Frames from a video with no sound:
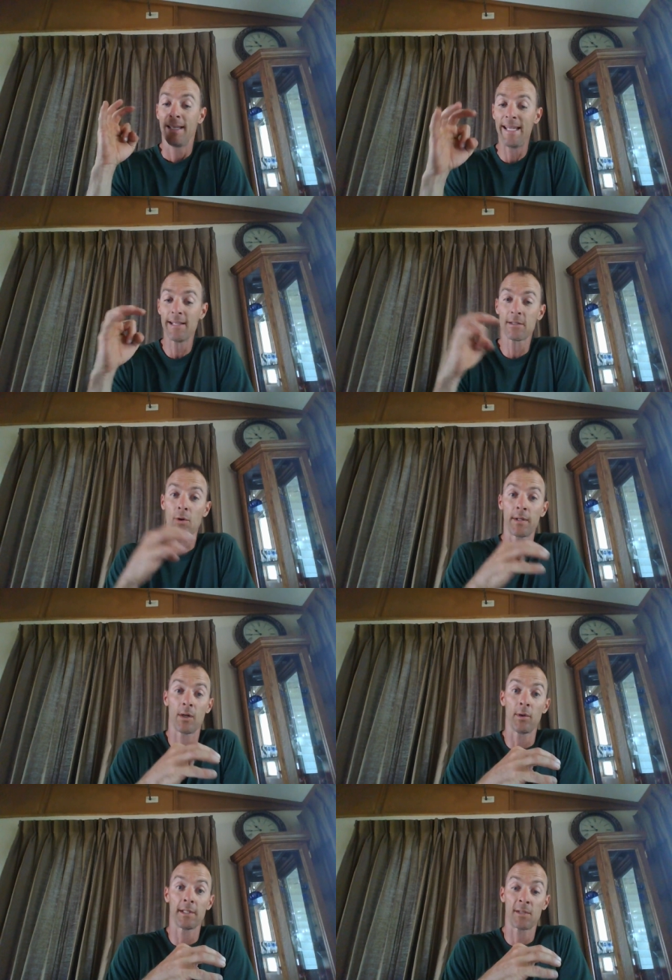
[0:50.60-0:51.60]
he is only
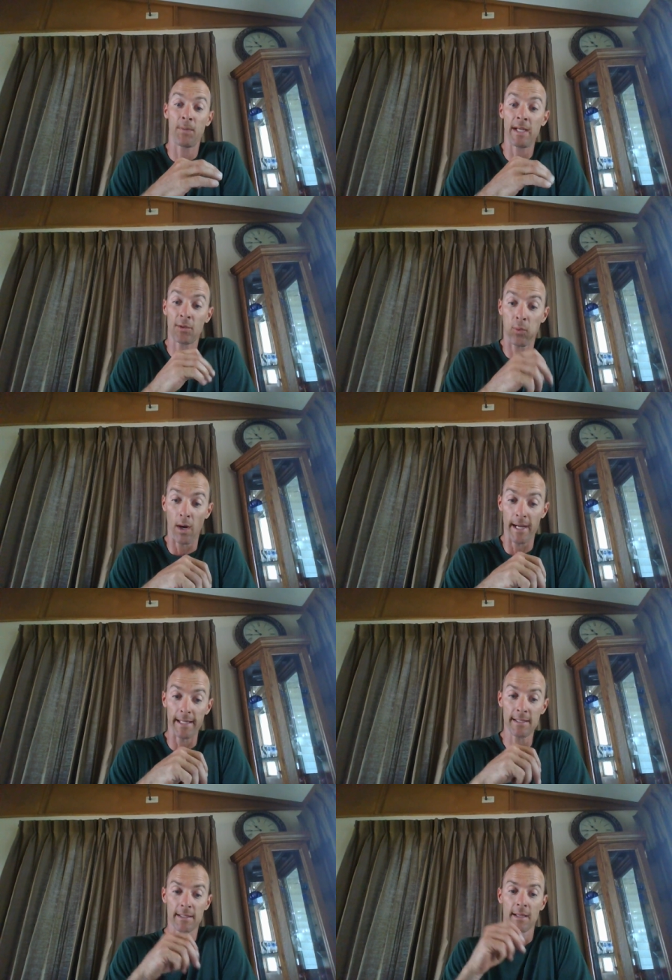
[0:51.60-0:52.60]
going to speak
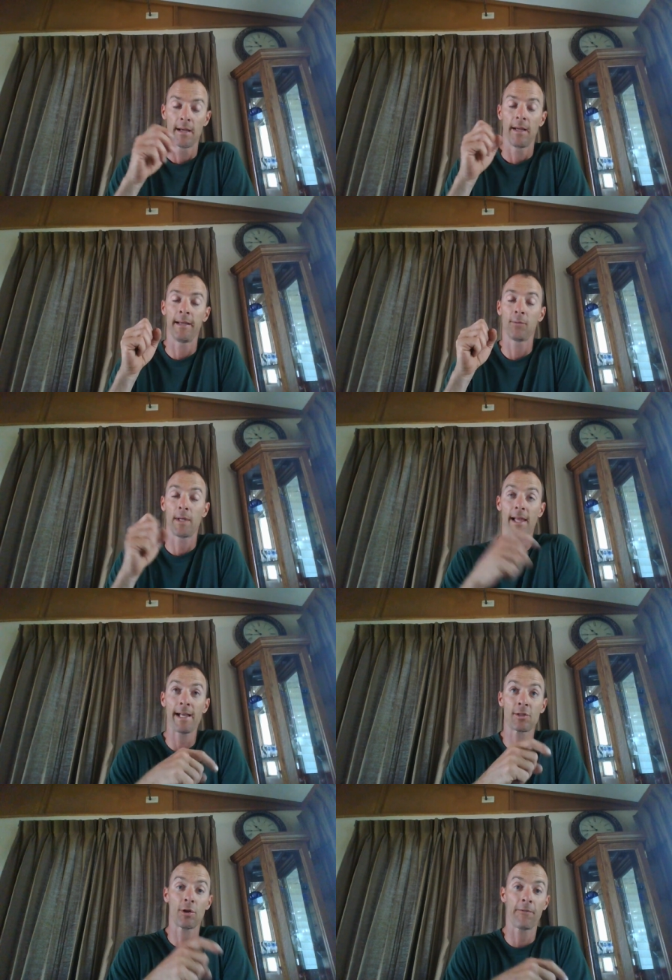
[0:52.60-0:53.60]
twice, and we
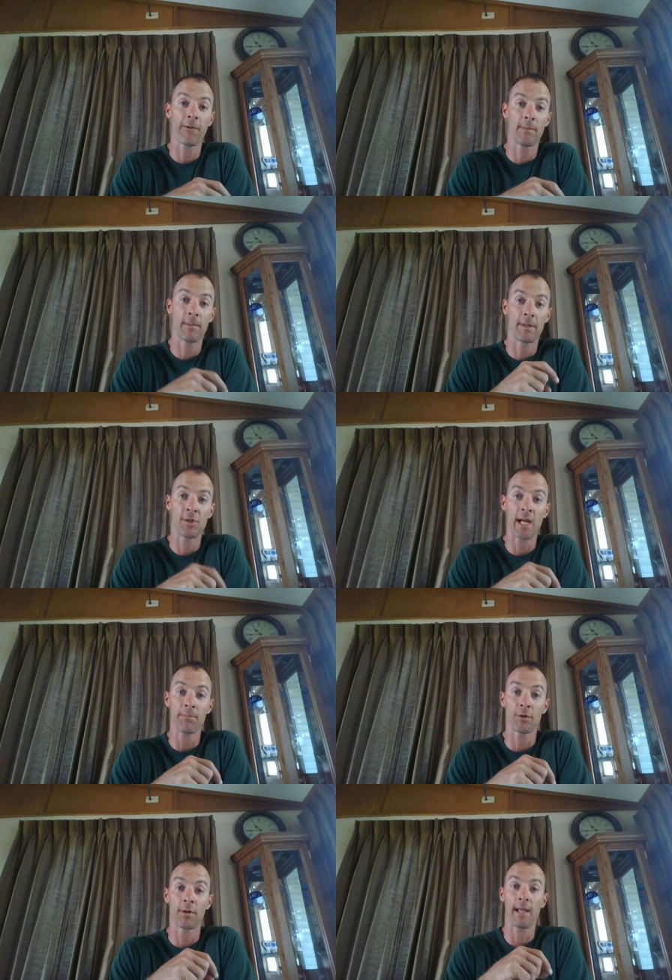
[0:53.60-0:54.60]
last heard from him in
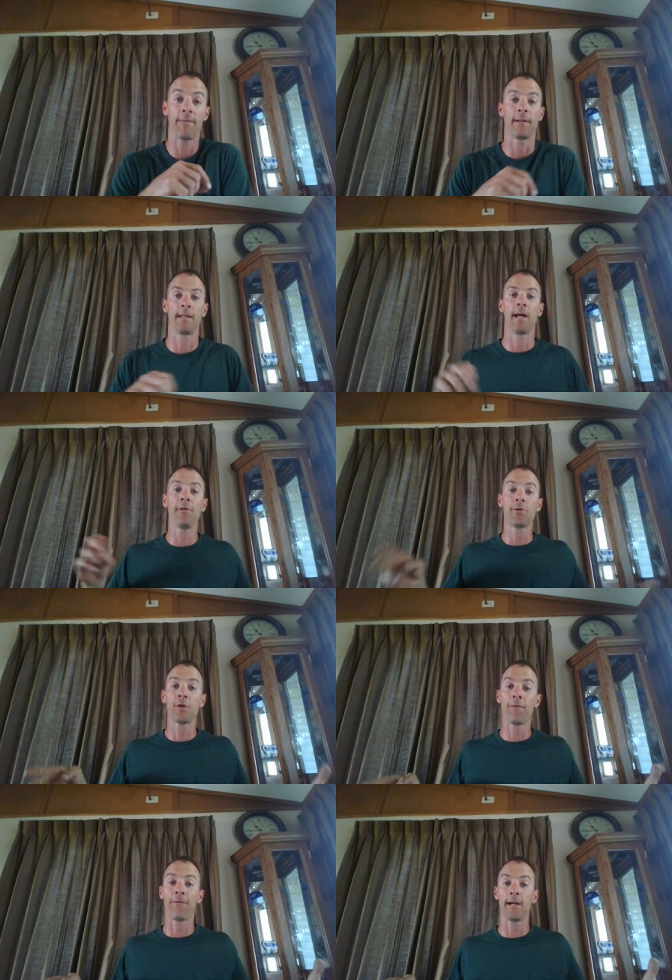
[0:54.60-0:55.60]
chapter 11. The other
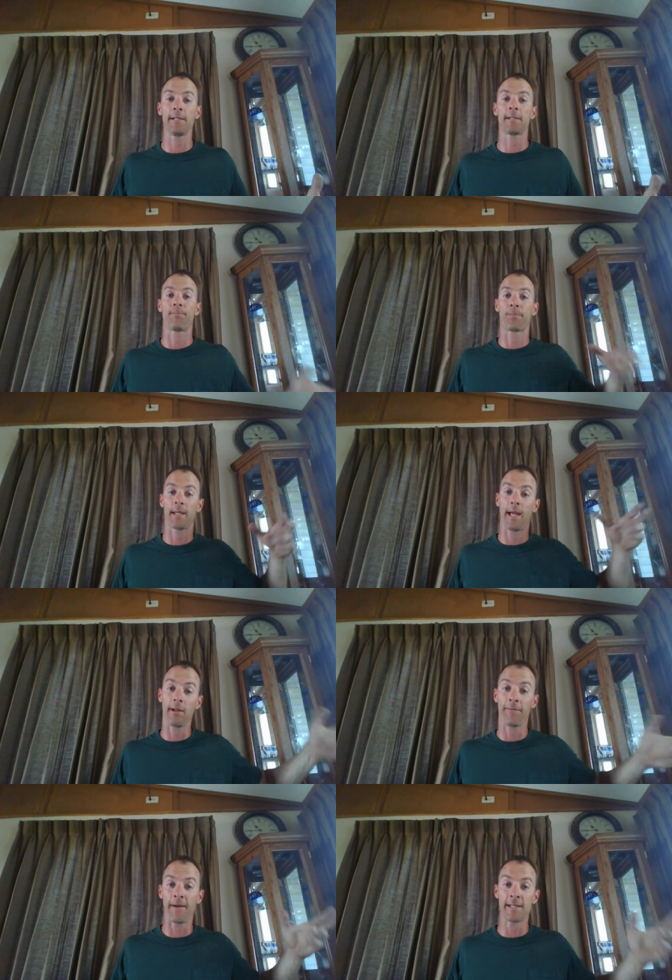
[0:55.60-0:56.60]
two friends,
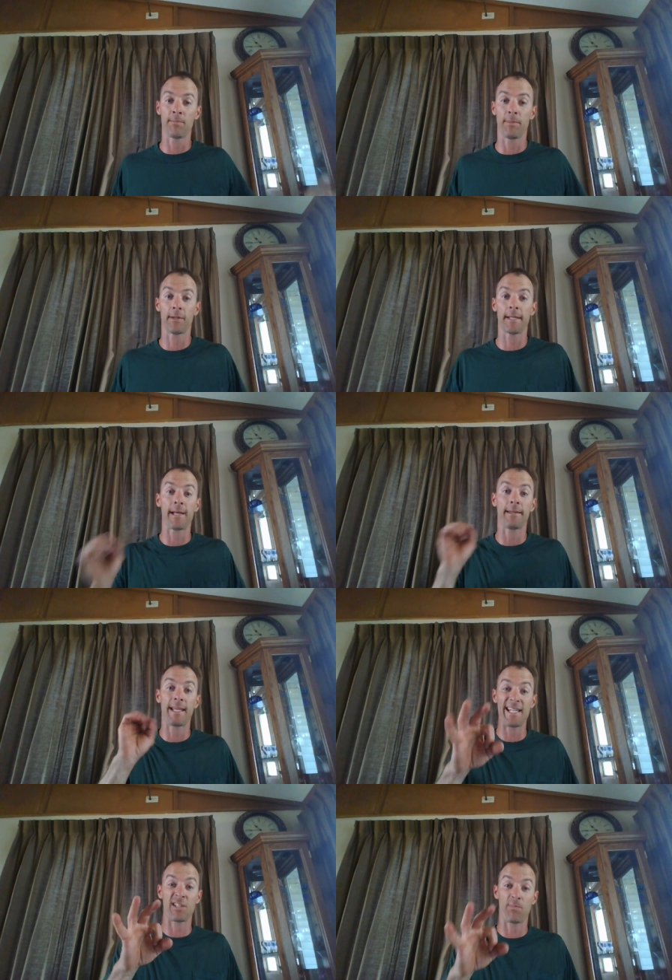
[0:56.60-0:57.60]
Eliphaz and Bildad,
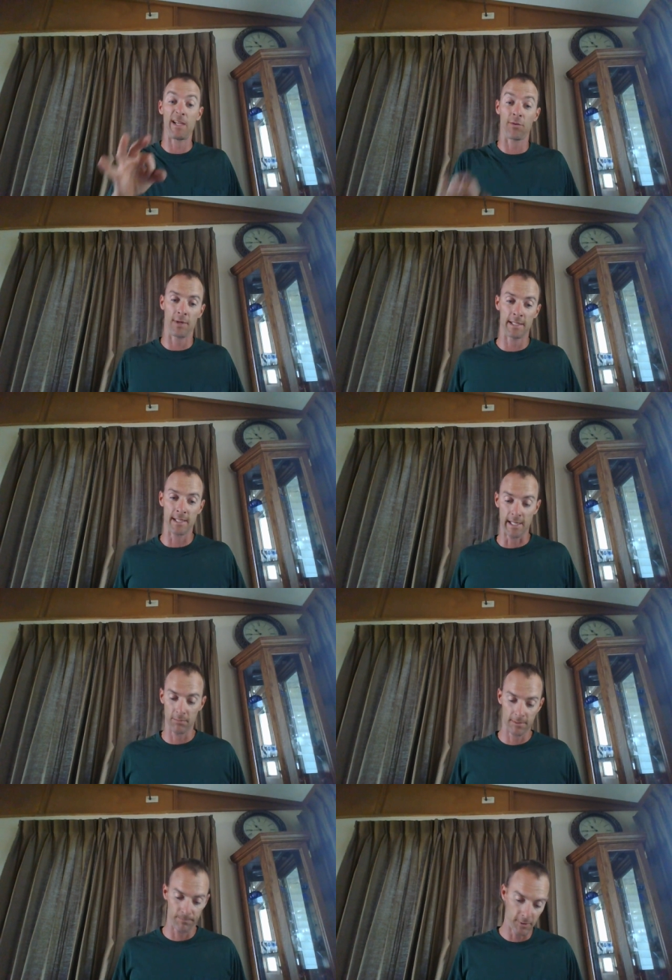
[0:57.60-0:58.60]
they each speak three
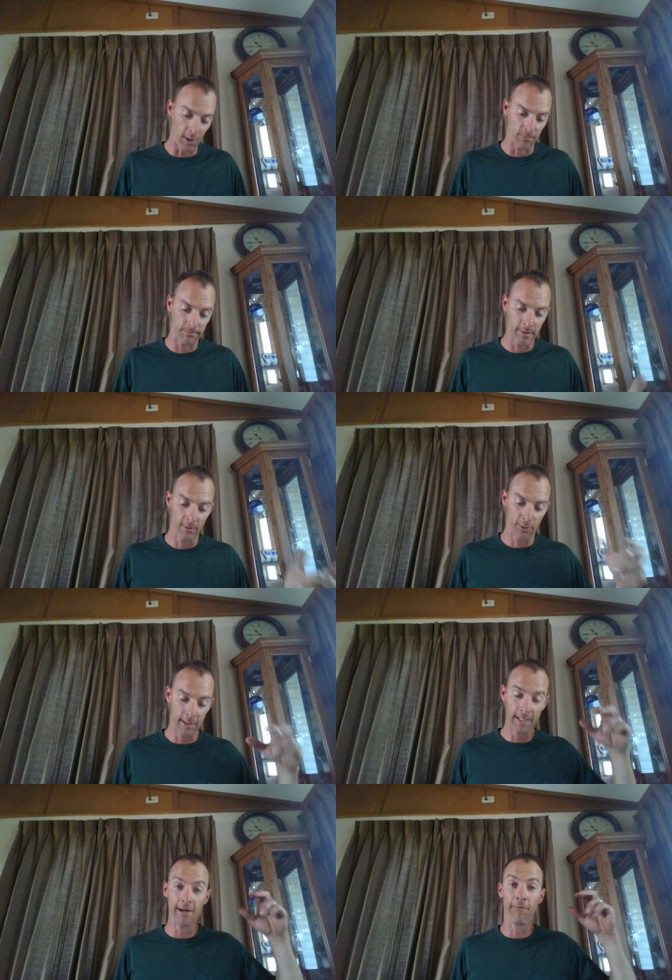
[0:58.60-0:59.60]
times. So we're
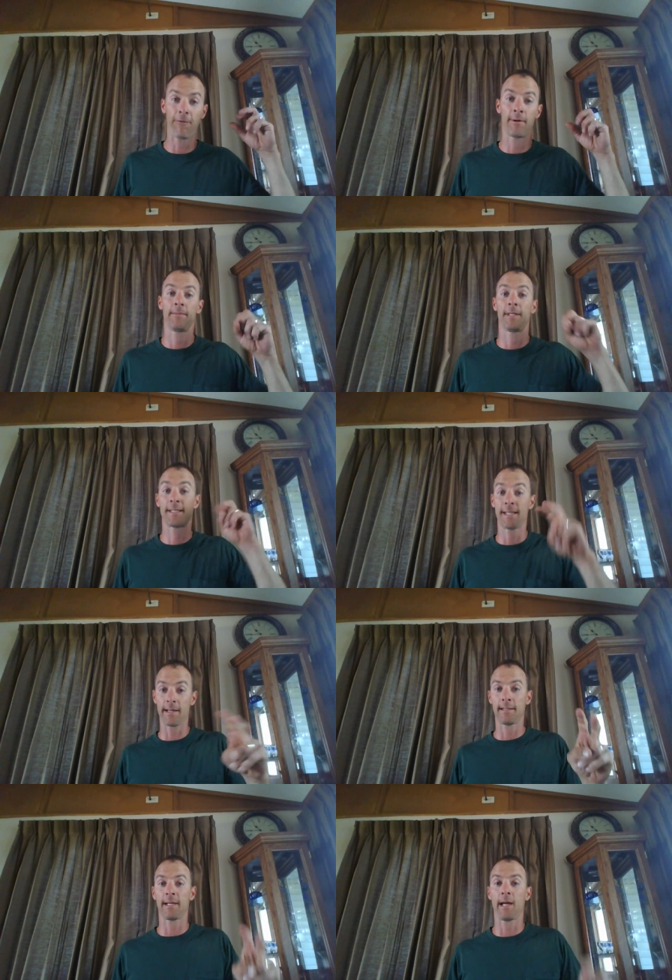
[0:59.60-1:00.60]
going to hear from the
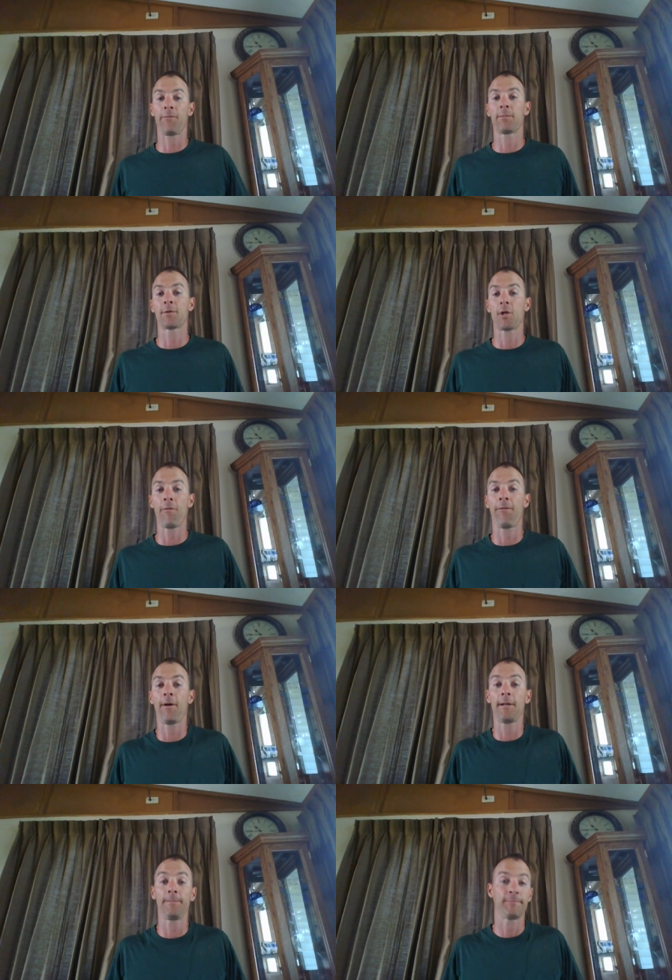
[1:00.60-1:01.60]
second time from
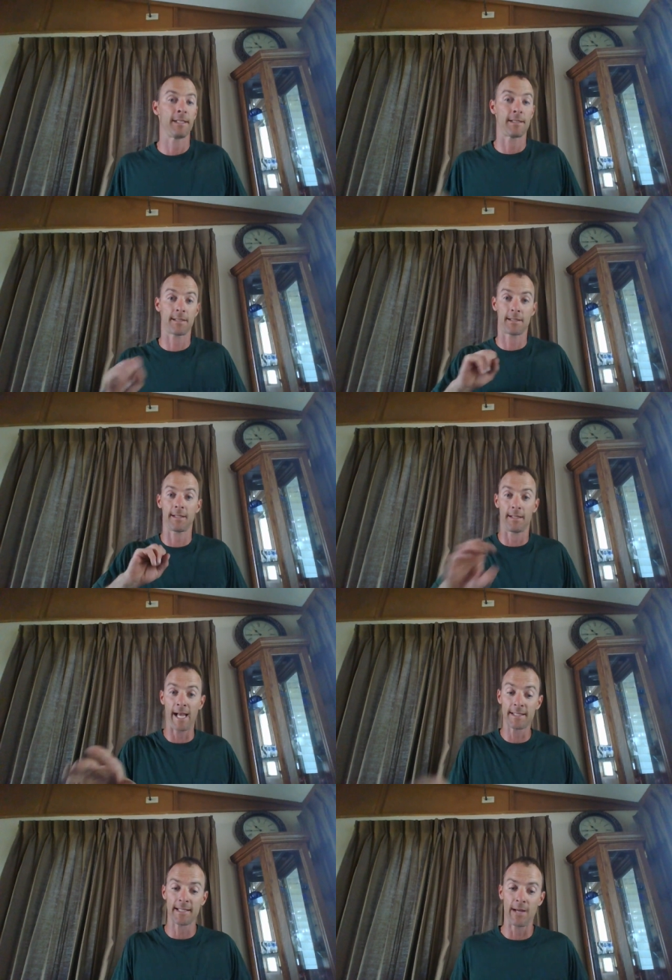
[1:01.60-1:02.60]
Zophar. It's the
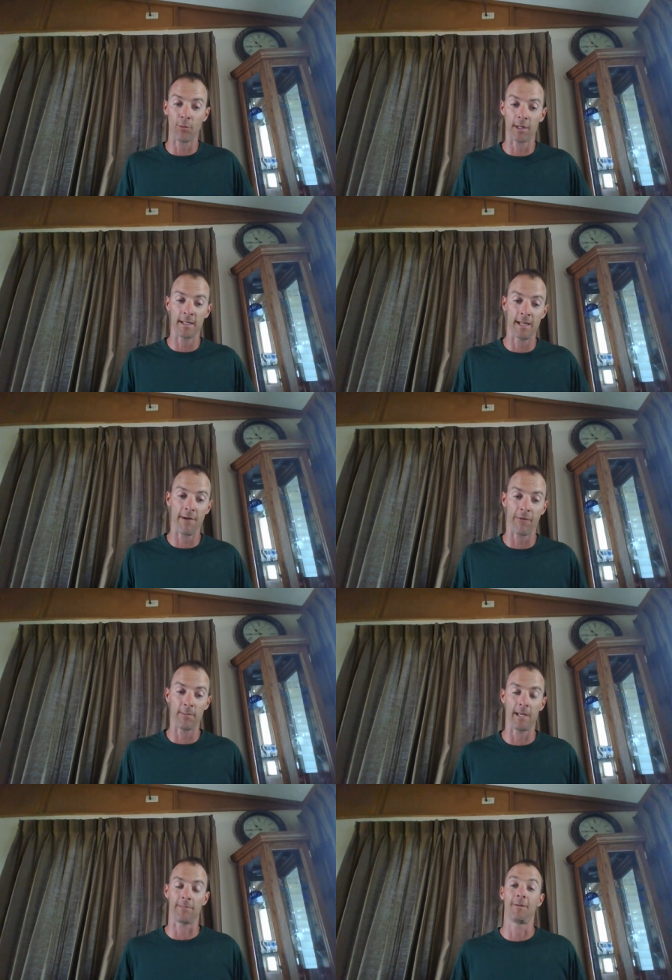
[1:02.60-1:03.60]
last time we're going to hear
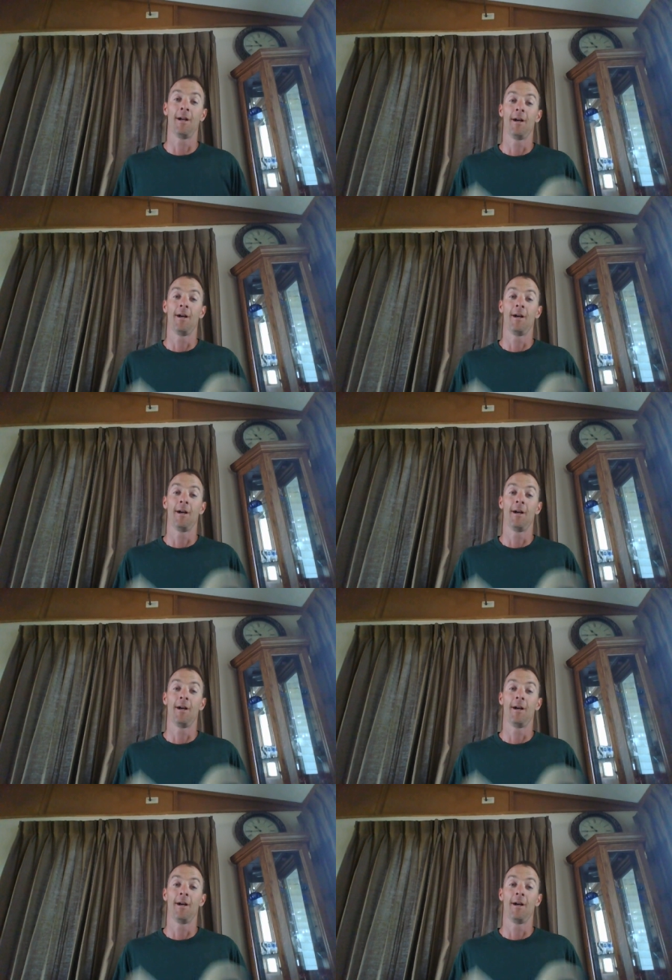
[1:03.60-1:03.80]
from him.